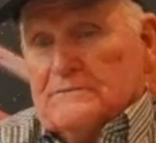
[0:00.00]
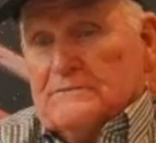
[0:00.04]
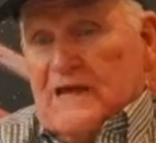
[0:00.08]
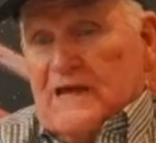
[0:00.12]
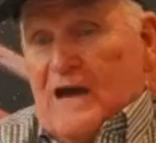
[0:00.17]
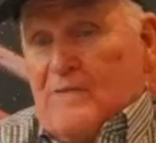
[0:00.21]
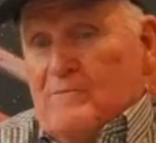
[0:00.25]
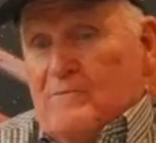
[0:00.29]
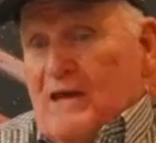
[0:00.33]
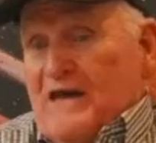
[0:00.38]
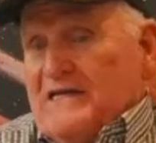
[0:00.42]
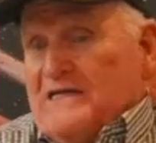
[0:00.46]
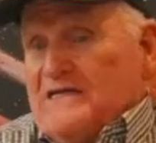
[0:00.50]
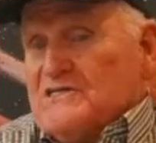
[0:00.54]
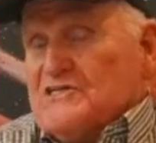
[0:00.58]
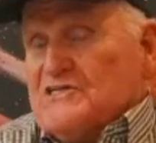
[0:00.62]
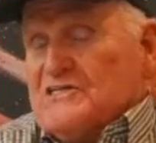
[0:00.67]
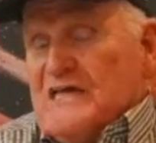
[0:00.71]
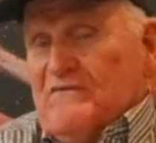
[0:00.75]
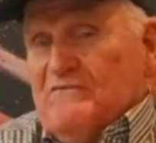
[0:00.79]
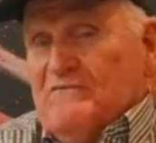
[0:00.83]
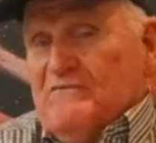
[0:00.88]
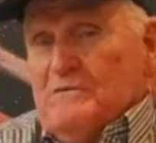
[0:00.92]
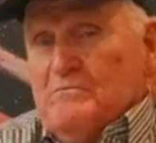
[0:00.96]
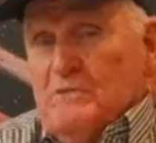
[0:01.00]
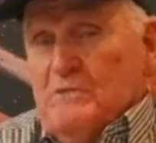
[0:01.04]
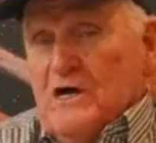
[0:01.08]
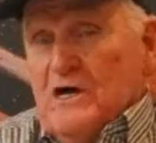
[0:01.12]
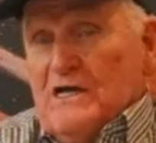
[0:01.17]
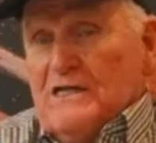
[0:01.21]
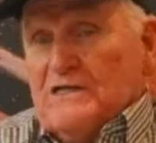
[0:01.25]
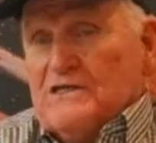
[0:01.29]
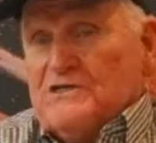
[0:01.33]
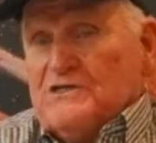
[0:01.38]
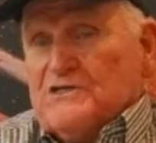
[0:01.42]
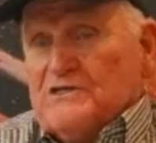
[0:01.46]
made it 7
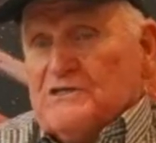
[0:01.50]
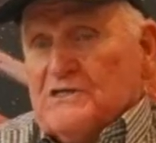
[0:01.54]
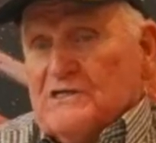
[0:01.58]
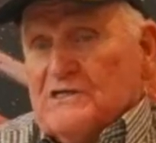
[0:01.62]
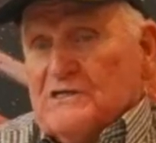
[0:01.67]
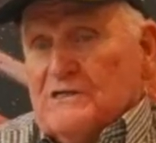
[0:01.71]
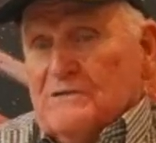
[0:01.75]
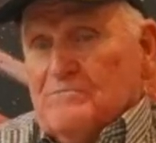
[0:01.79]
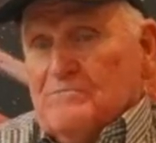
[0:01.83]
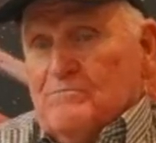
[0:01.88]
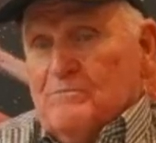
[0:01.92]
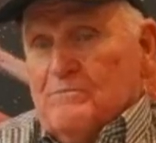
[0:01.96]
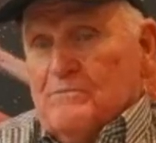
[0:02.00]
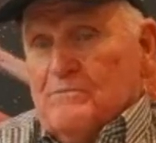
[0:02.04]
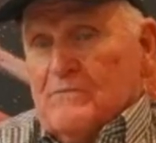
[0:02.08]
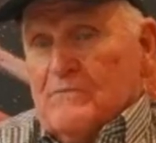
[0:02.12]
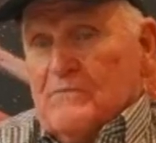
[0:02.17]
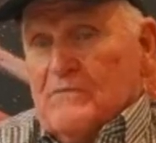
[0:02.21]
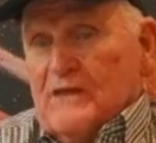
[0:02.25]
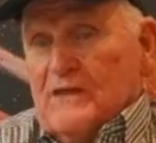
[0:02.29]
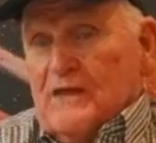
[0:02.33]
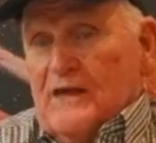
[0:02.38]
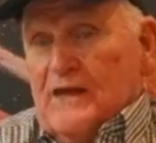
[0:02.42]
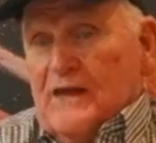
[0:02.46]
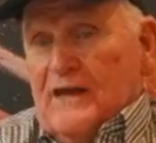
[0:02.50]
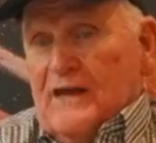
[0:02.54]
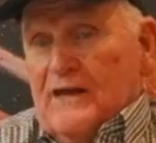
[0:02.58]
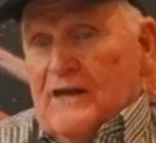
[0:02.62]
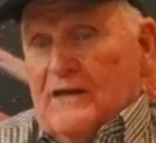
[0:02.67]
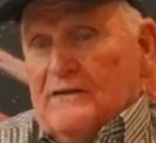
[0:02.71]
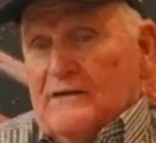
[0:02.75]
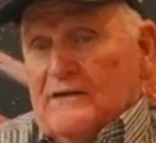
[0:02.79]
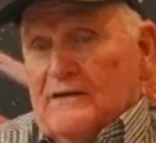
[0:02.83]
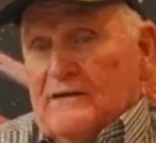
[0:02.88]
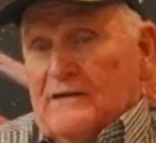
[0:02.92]
months, and